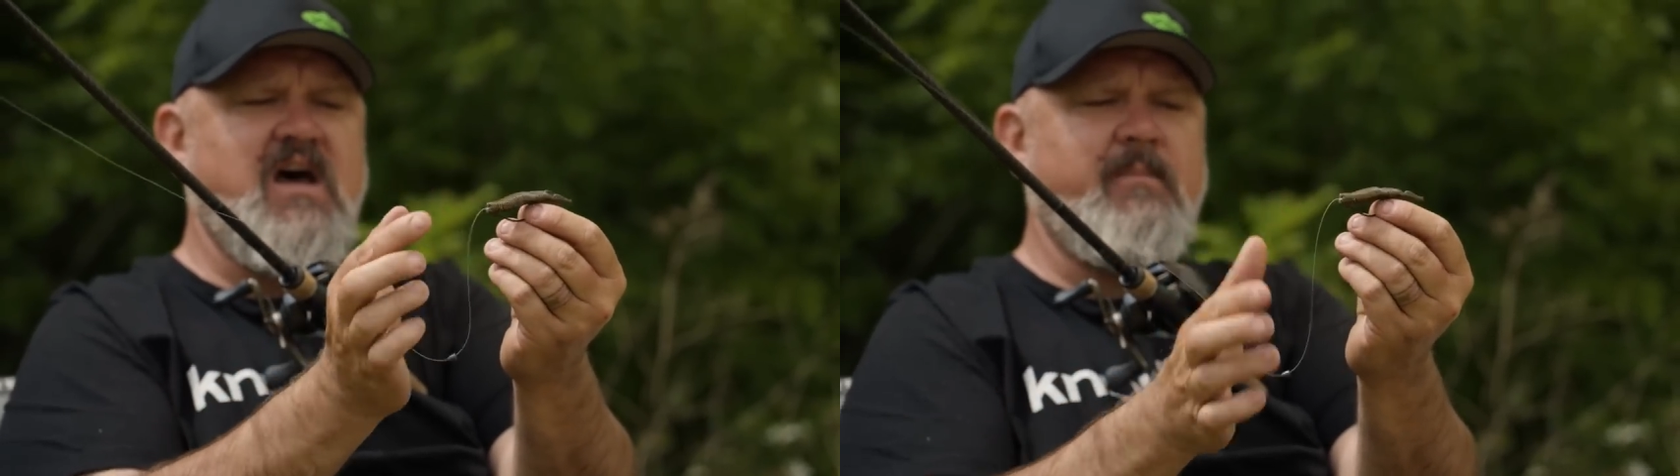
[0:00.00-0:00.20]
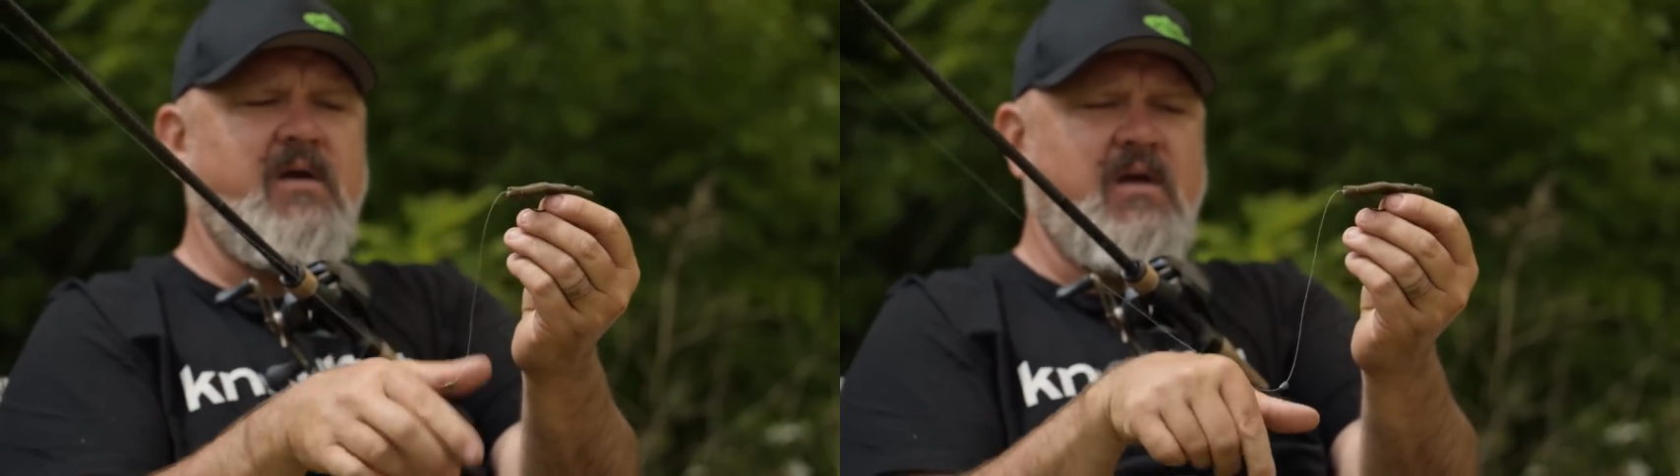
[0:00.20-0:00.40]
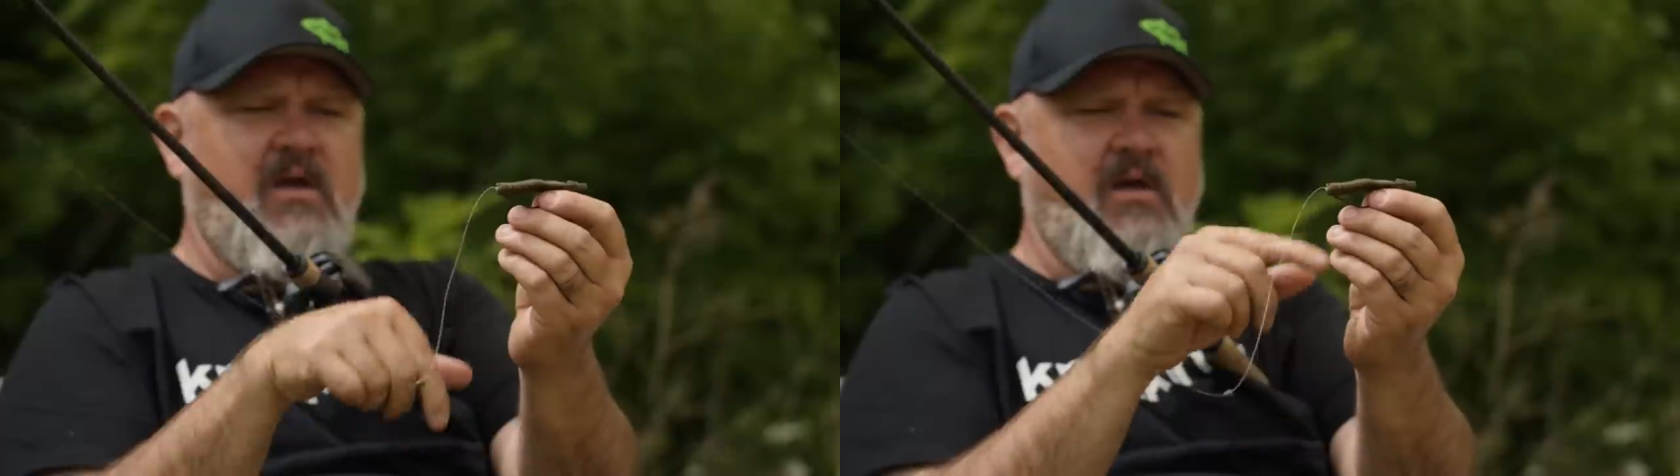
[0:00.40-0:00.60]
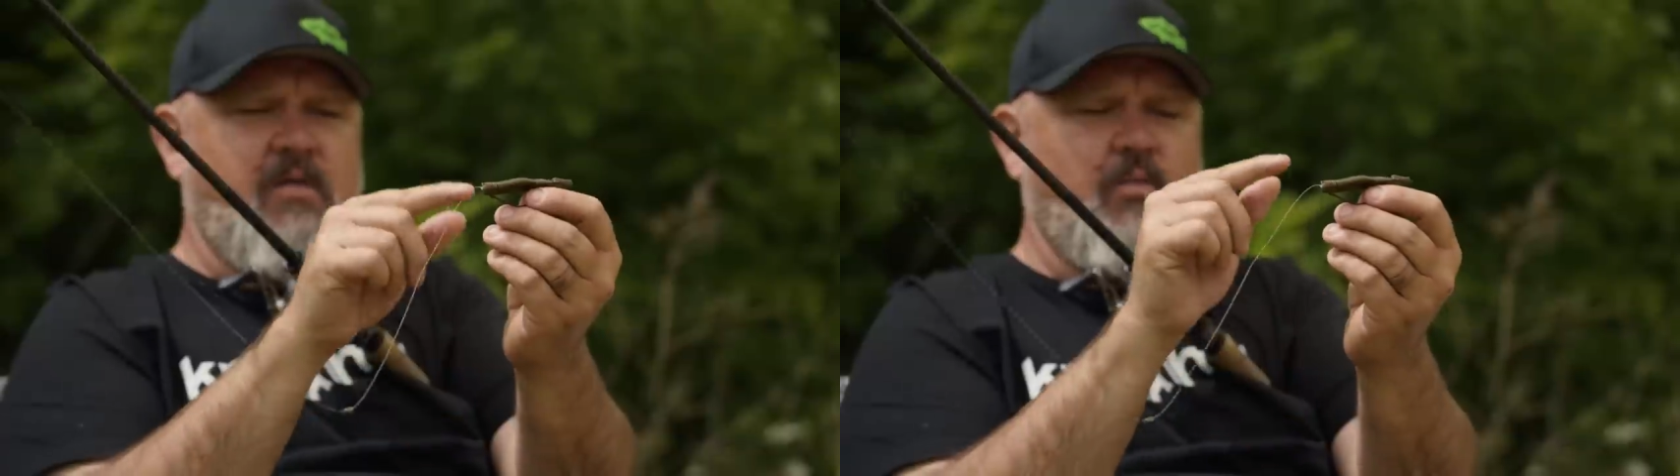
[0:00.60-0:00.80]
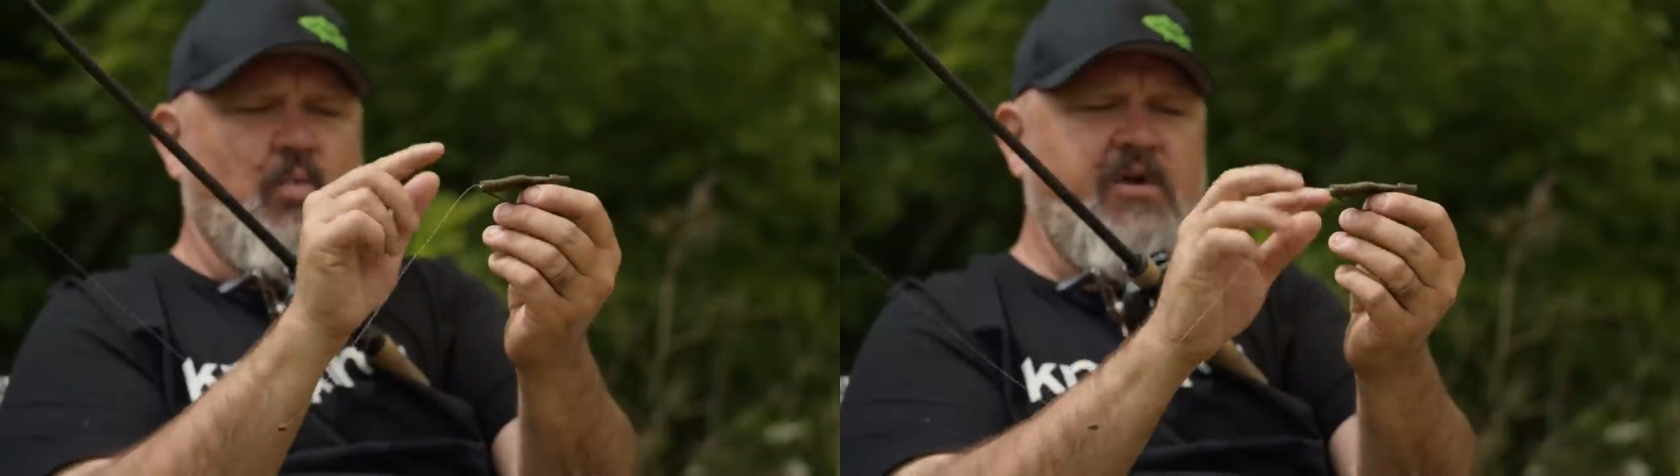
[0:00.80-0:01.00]
the
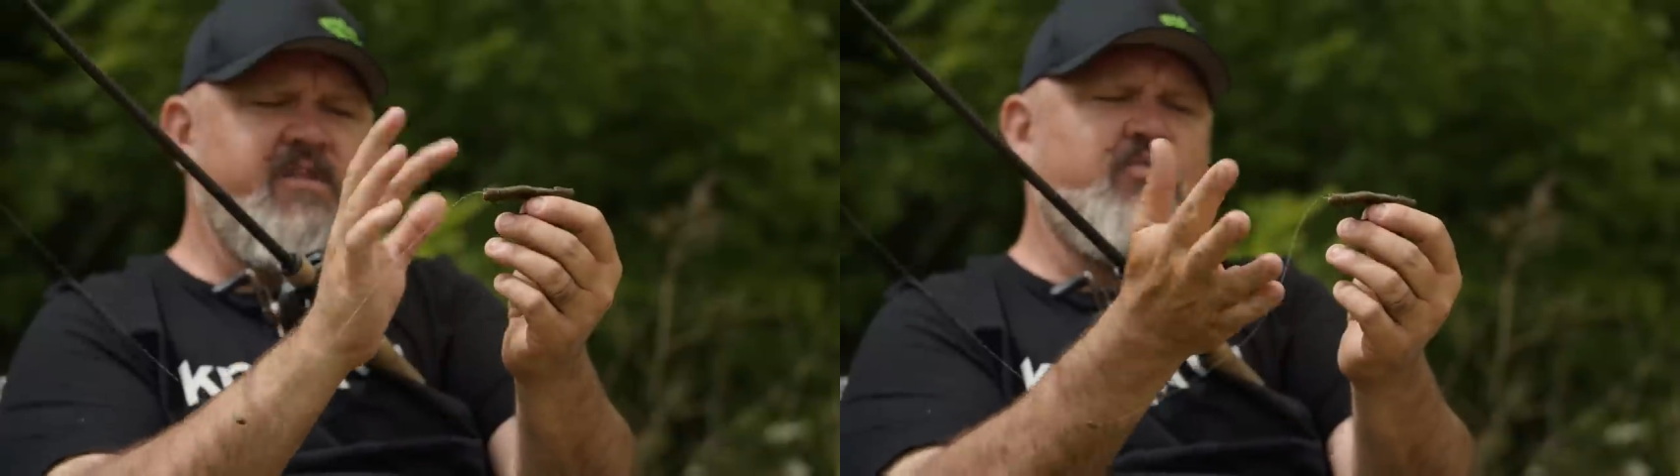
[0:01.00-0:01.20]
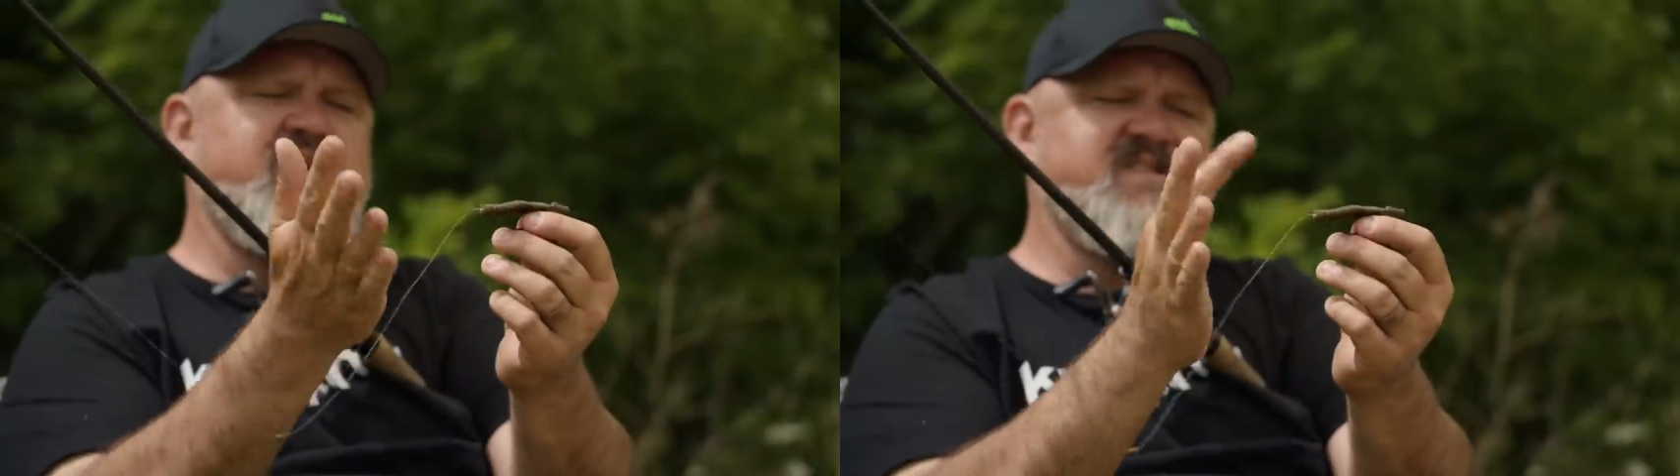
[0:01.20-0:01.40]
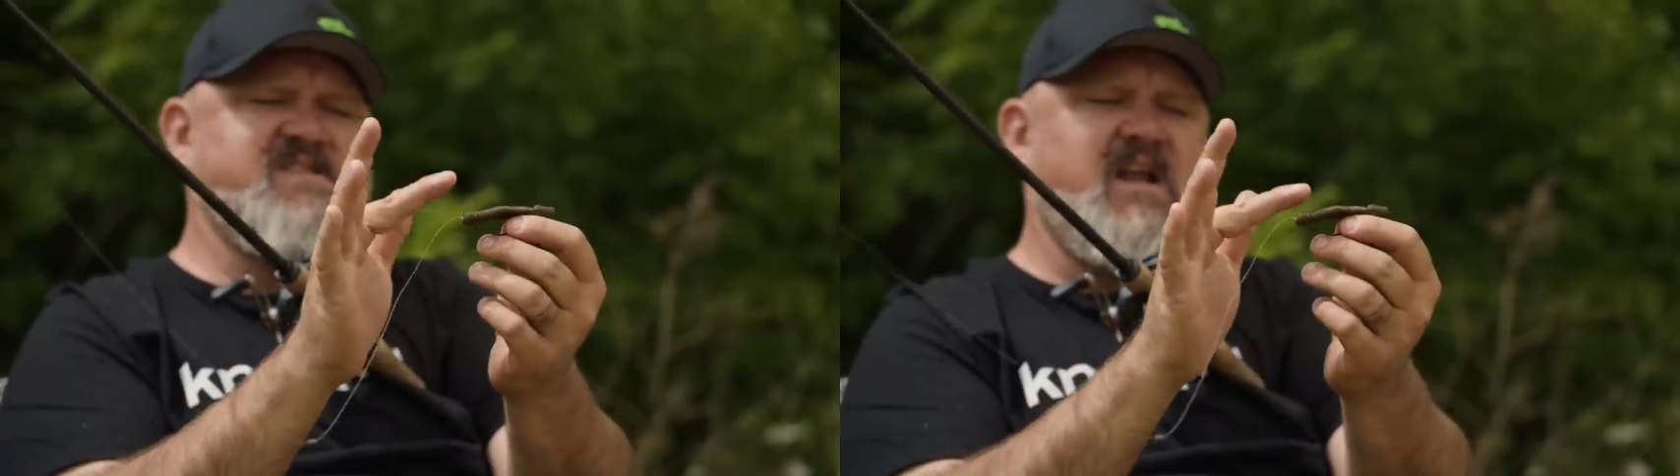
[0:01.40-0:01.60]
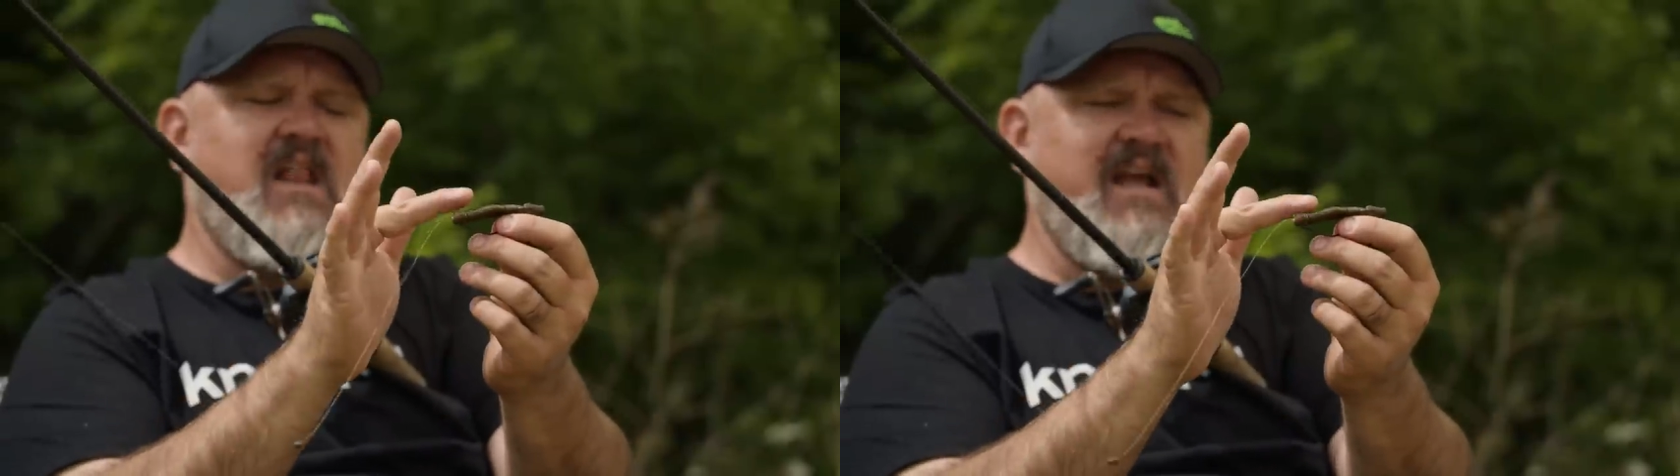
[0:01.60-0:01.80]
sharing of